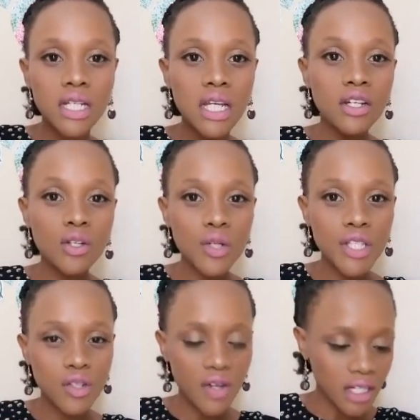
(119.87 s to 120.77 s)
take
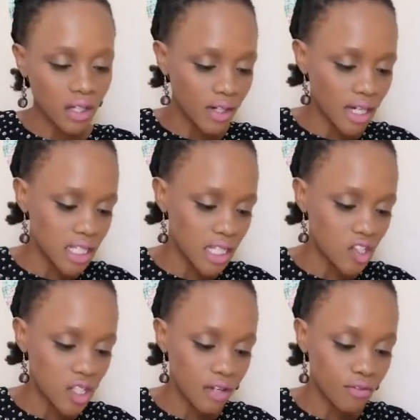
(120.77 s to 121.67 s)
requests right now, guys. I
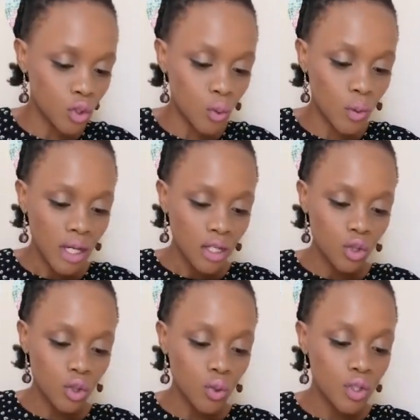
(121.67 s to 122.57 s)
just have to
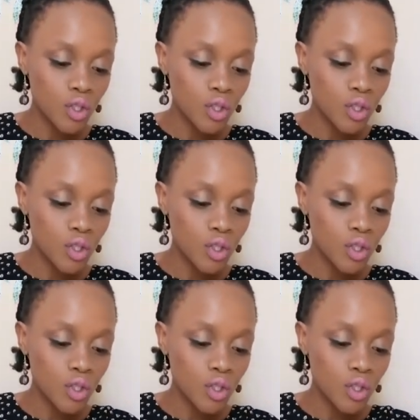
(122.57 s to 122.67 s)
do